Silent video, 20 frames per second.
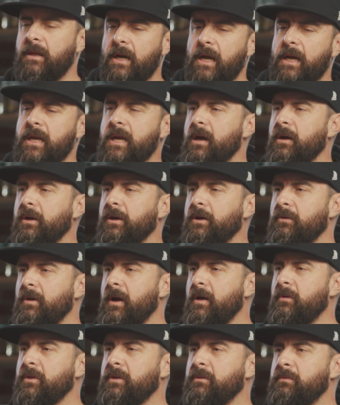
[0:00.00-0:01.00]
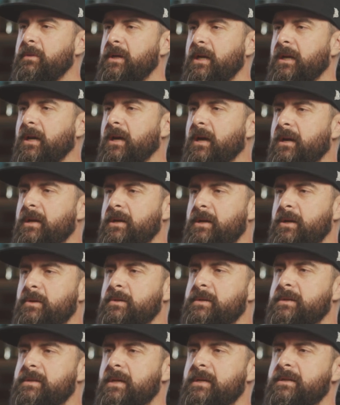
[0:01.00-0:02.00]
that I carried around with me and kind of
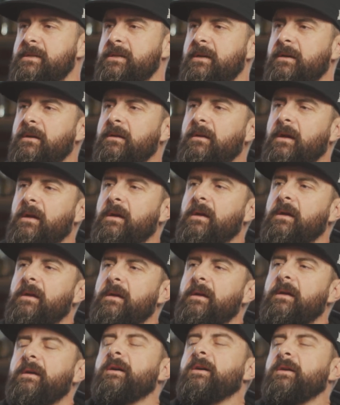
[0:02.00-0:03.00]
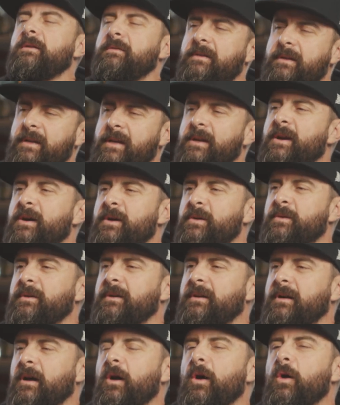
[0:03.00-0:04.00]
used as a you know,
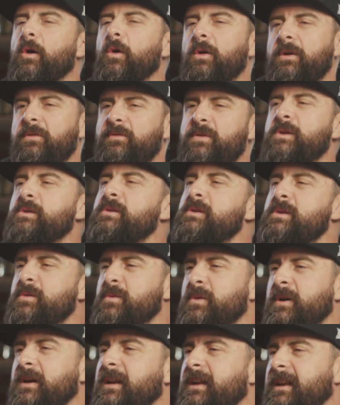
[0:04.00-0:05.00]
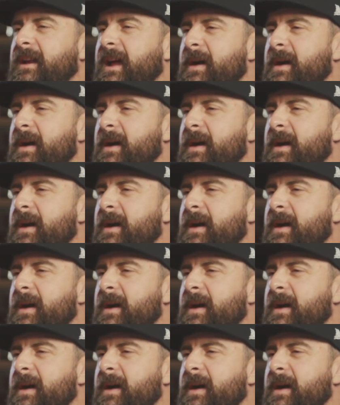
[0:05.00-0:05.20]
mm-hmm. oh, if you knew what had